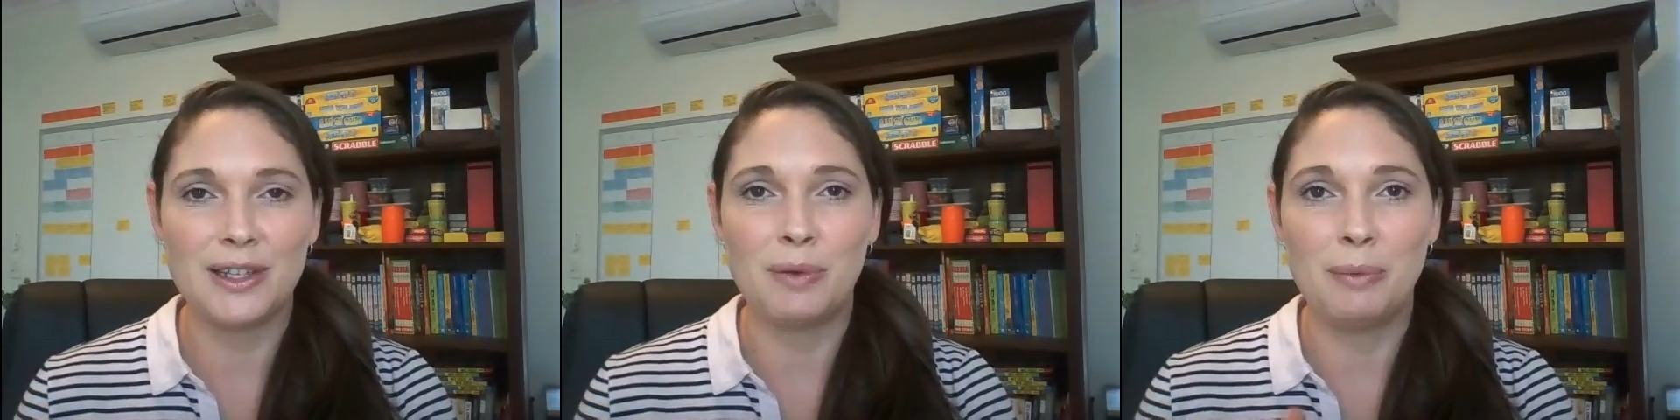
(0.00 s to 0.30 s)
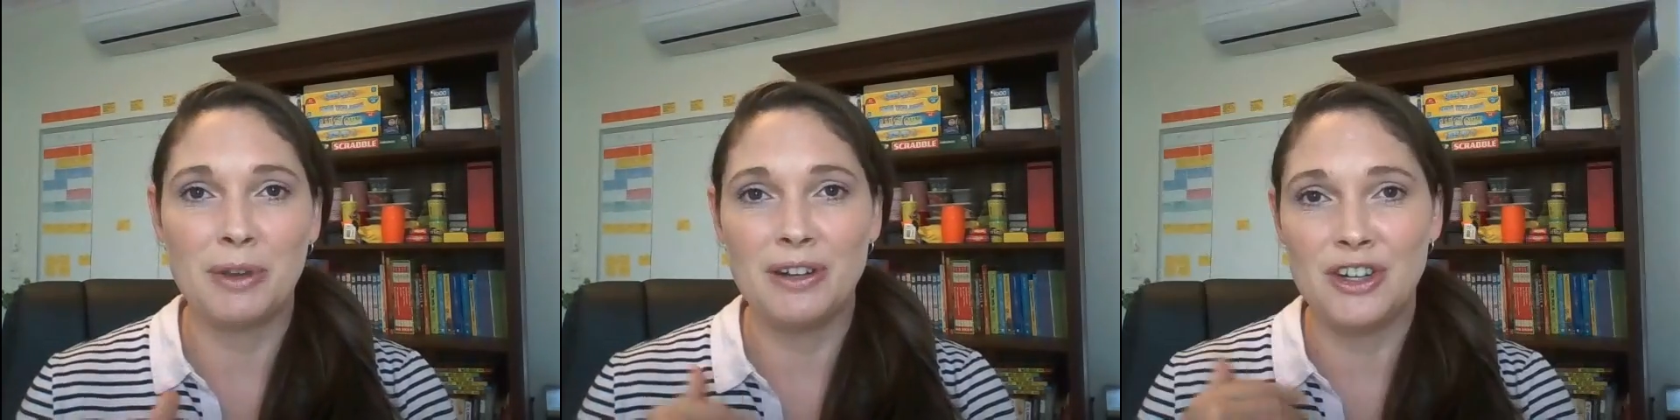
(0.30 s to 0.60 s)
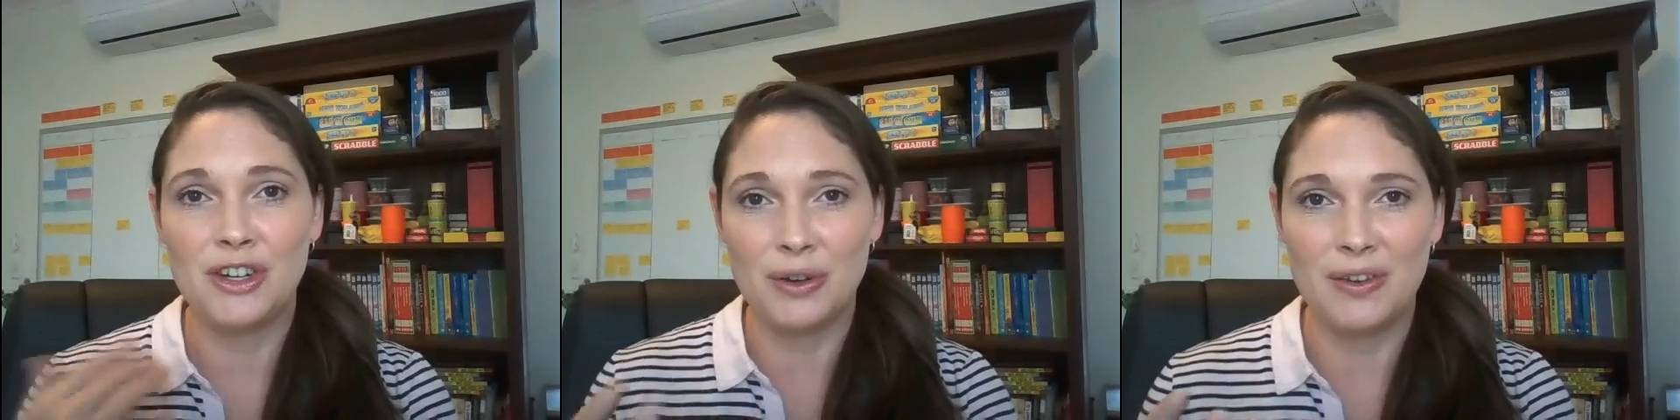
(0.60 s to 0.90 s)
so I'm going
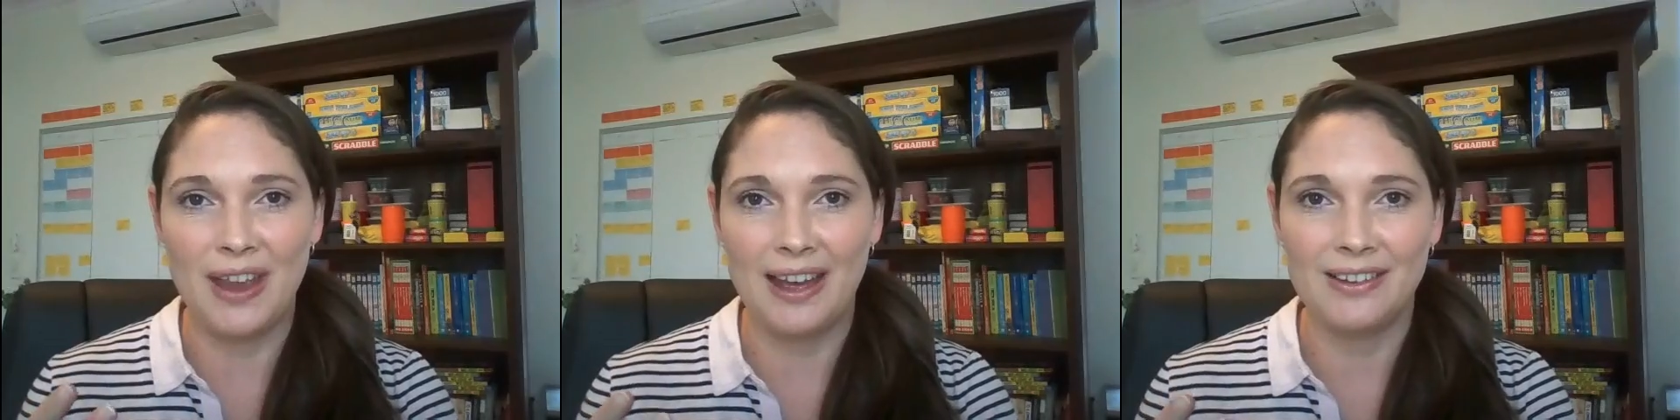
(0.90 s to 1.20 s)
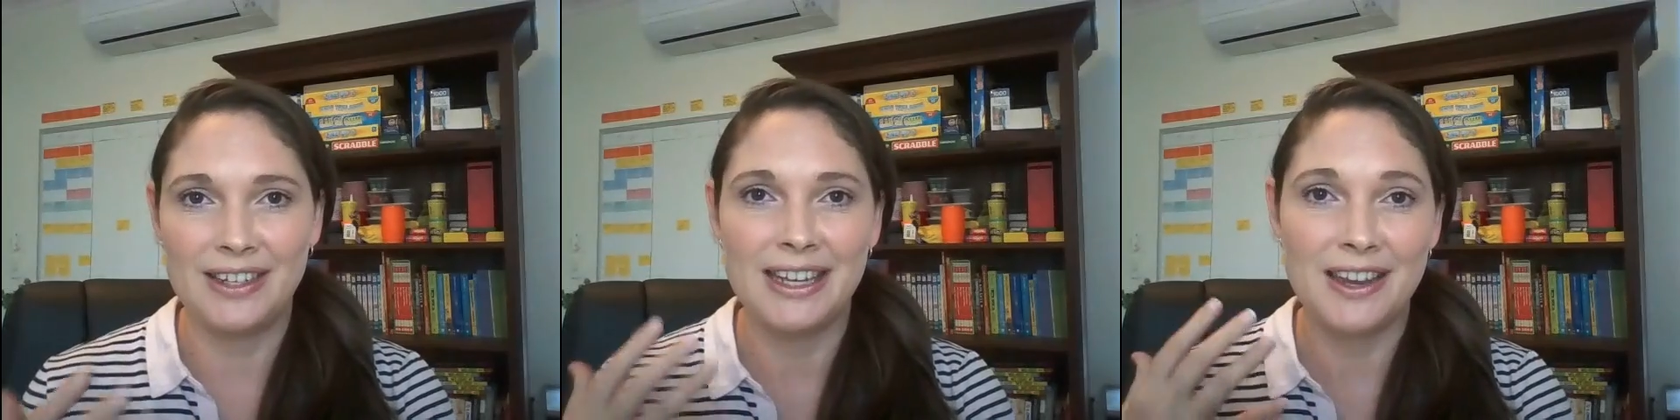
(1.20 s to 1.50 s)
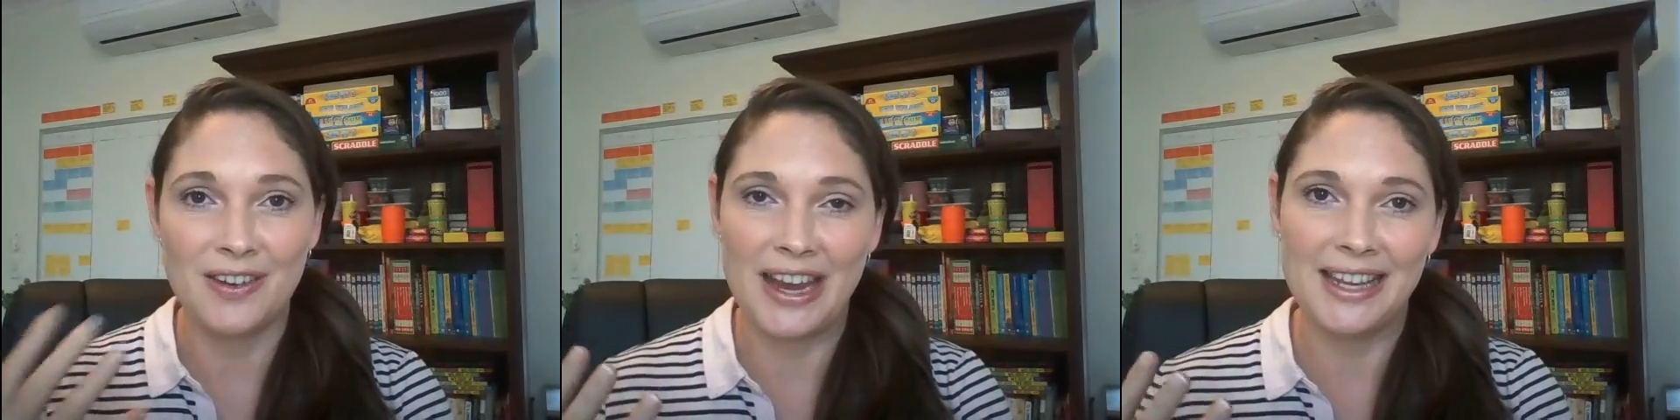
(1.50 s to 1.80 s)
to show you how to
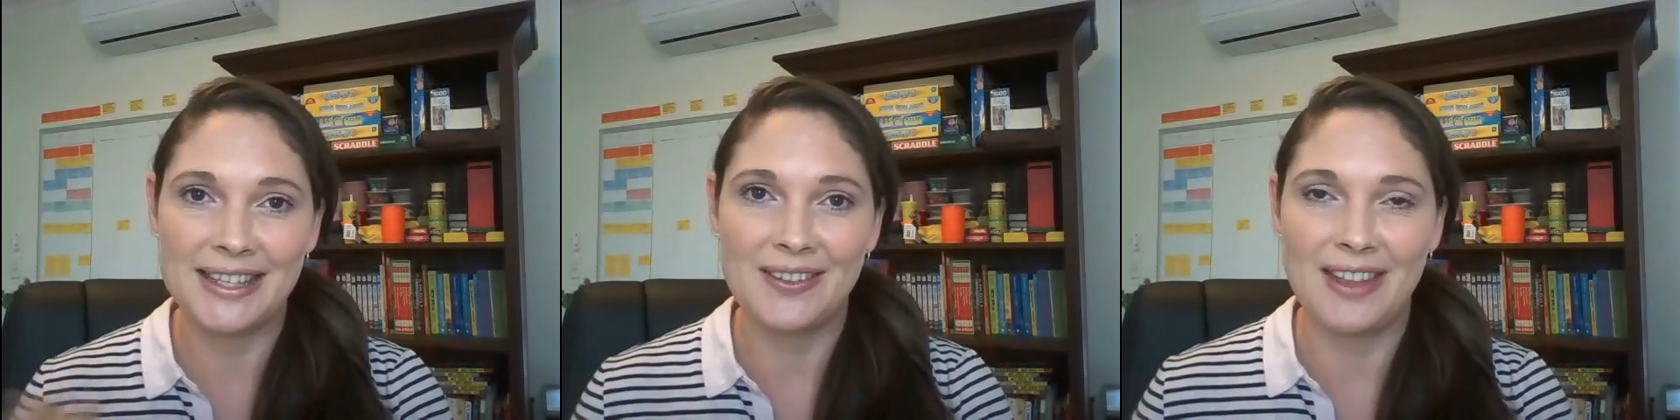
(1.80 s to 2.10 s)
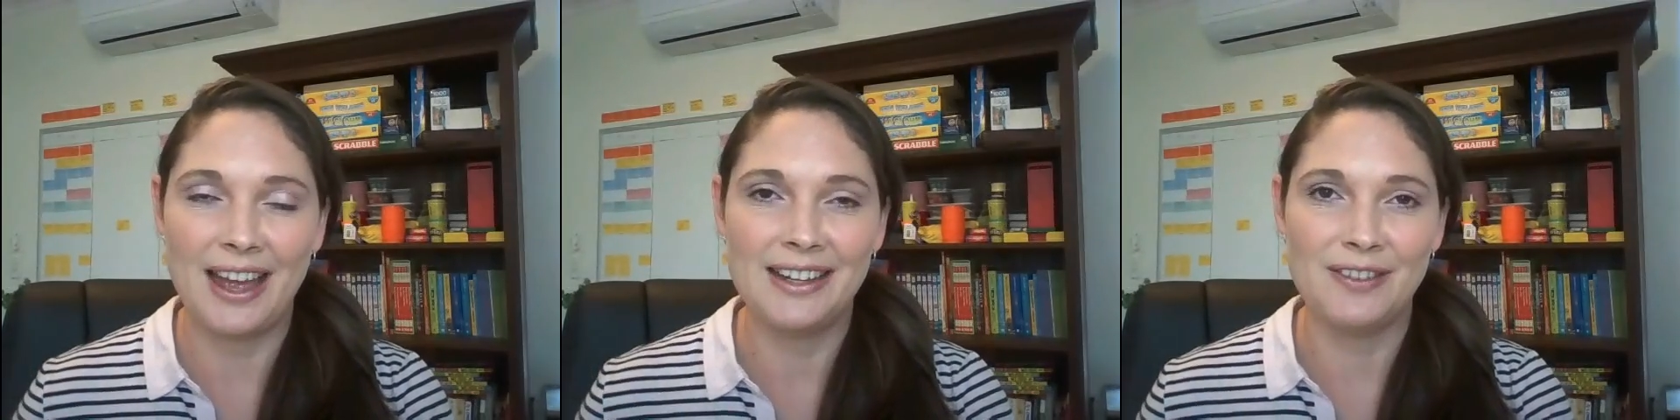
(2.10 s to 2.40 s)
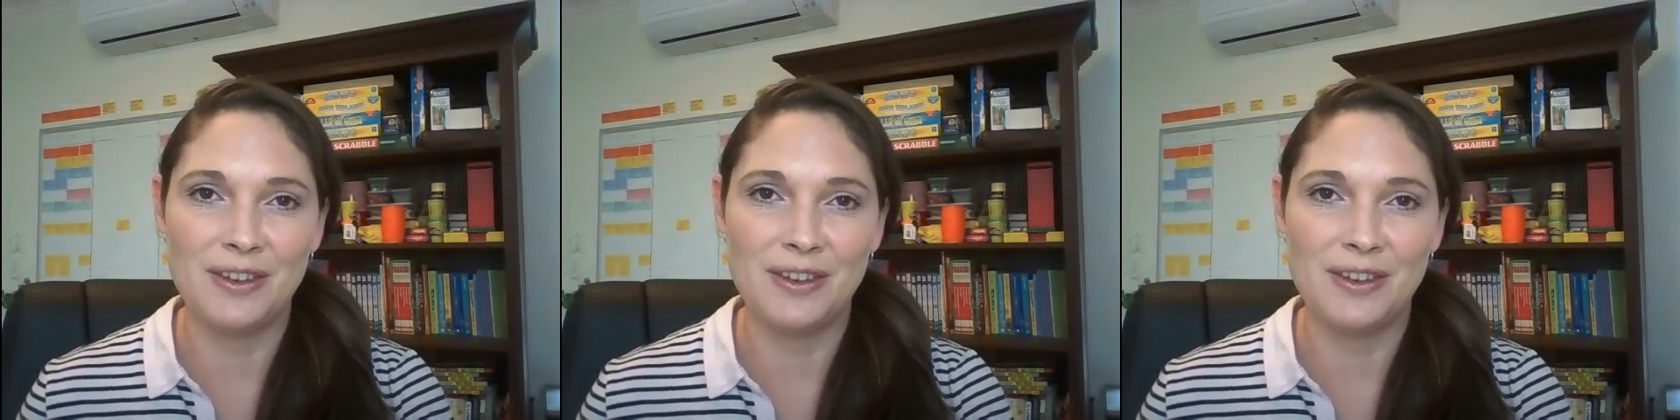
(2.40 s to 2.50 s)
get your hands on that